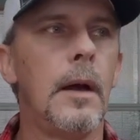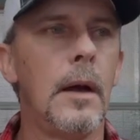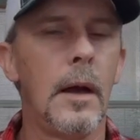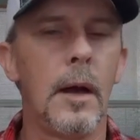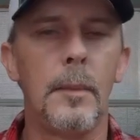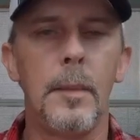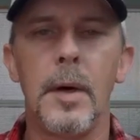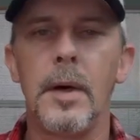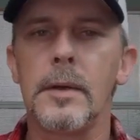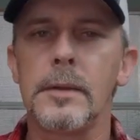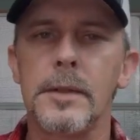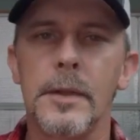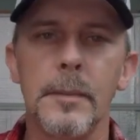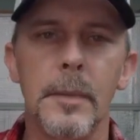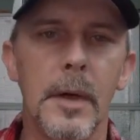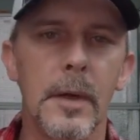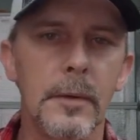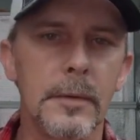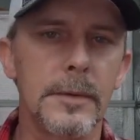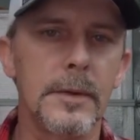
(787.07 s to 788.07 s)
Among some
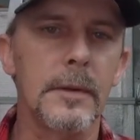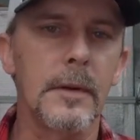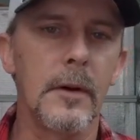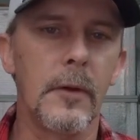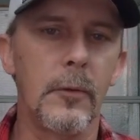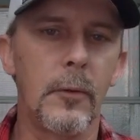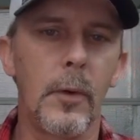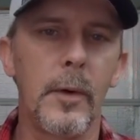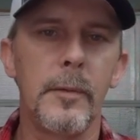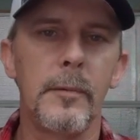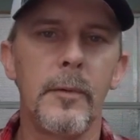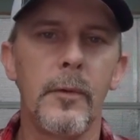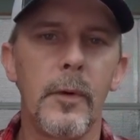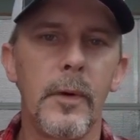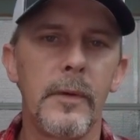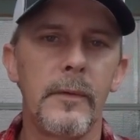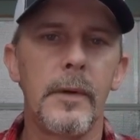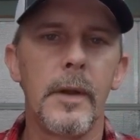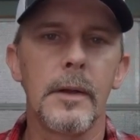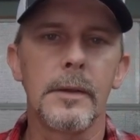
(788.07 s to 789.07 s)
other stuff,
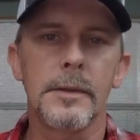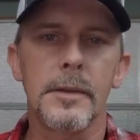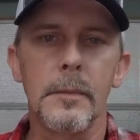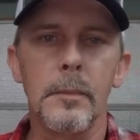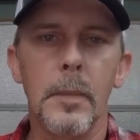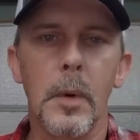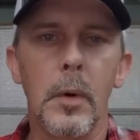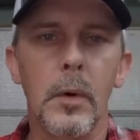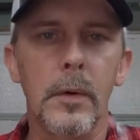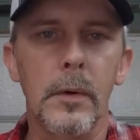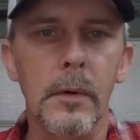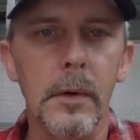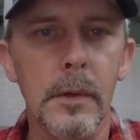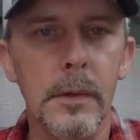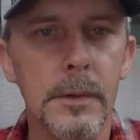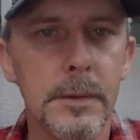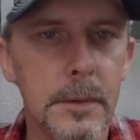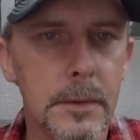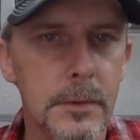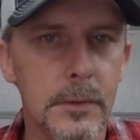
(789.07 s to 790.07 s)
we've done some bulk
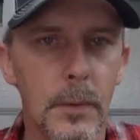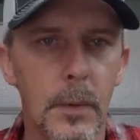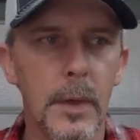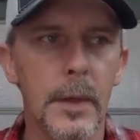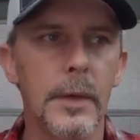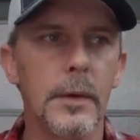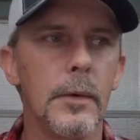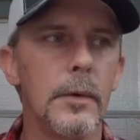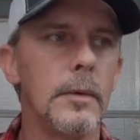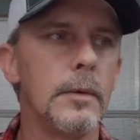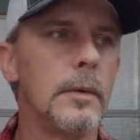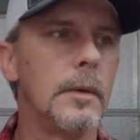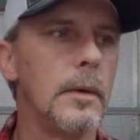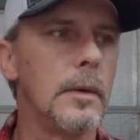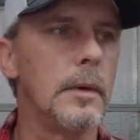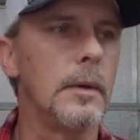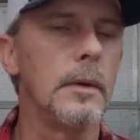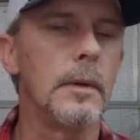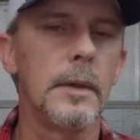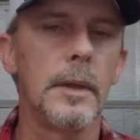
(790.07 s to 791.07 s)
runs as well,
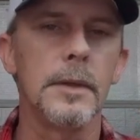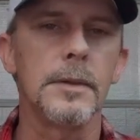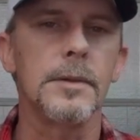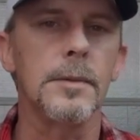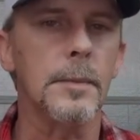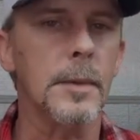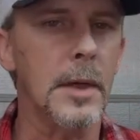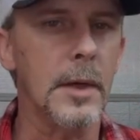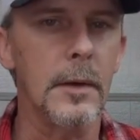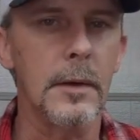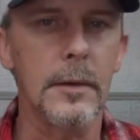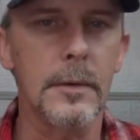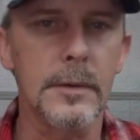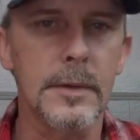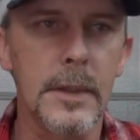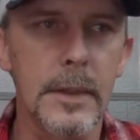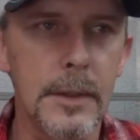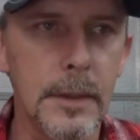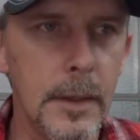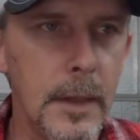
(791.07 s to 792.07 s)
and some colors
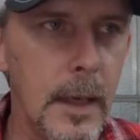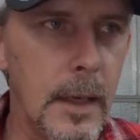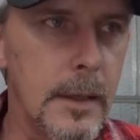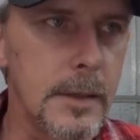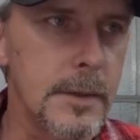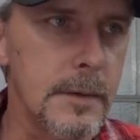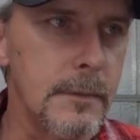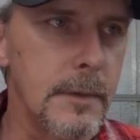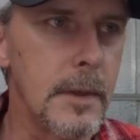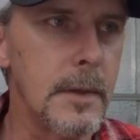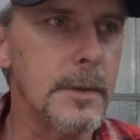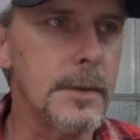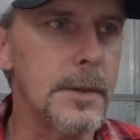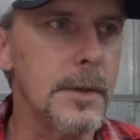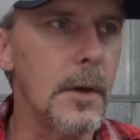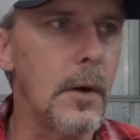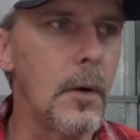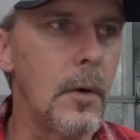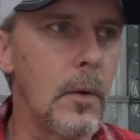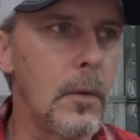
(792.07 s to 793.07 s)
that you guys have done
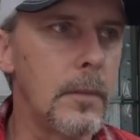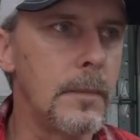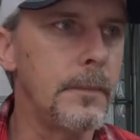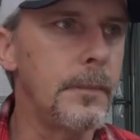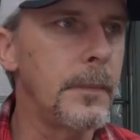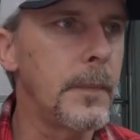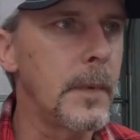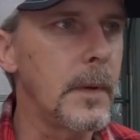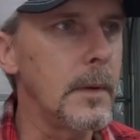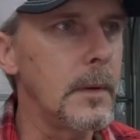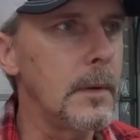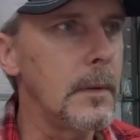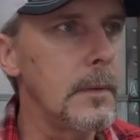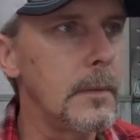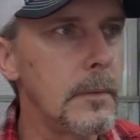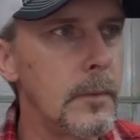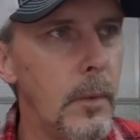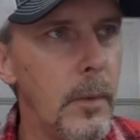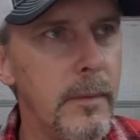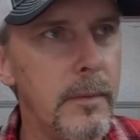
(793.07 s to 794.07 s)
saw.
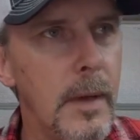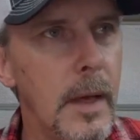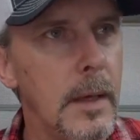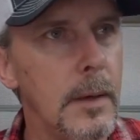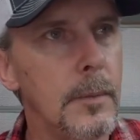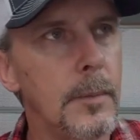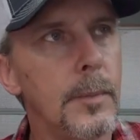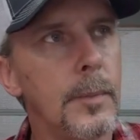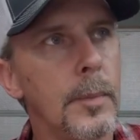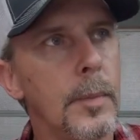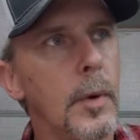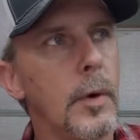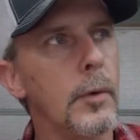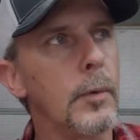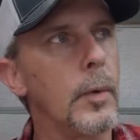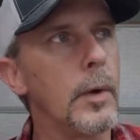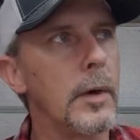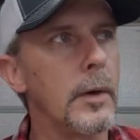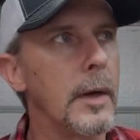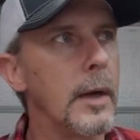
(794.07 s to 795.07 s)
We've got pretty
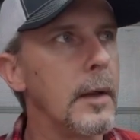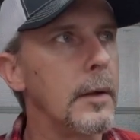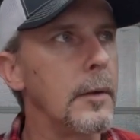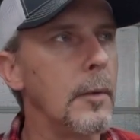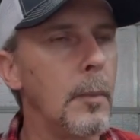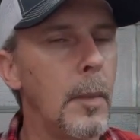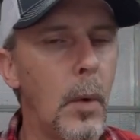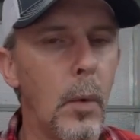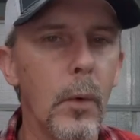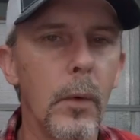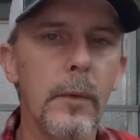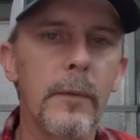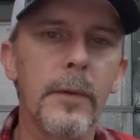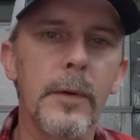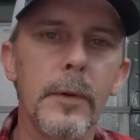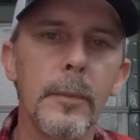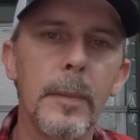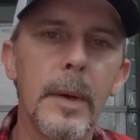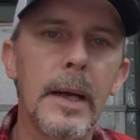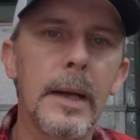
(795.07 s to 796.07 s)
well got the board
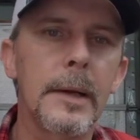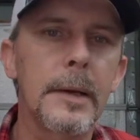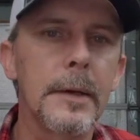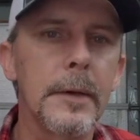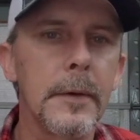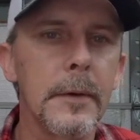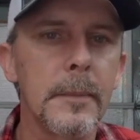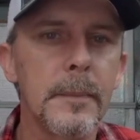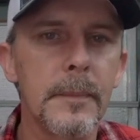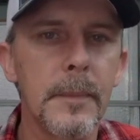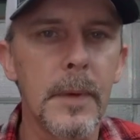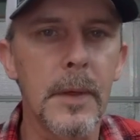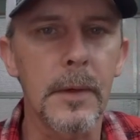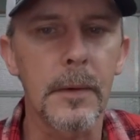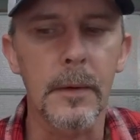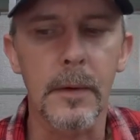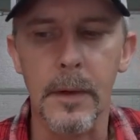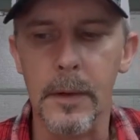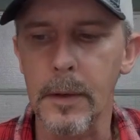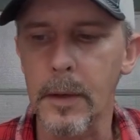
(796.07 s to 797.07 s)
filled back up here
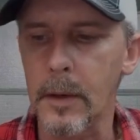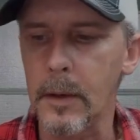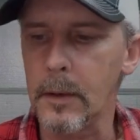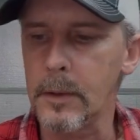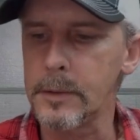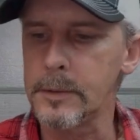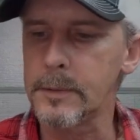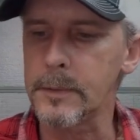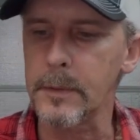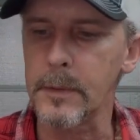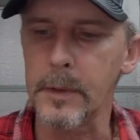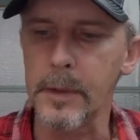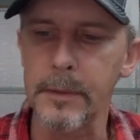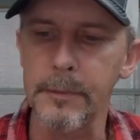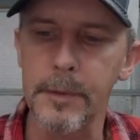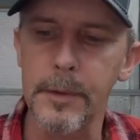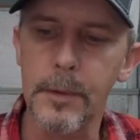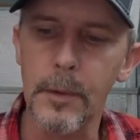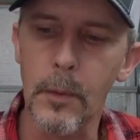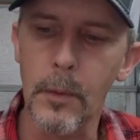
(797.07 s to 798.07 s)
in the garage for
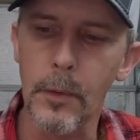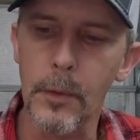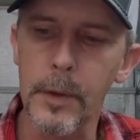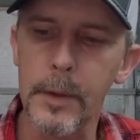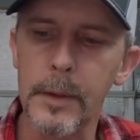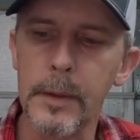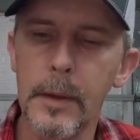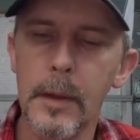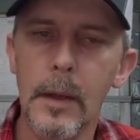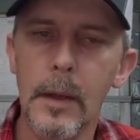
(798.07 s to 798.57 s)
inventory.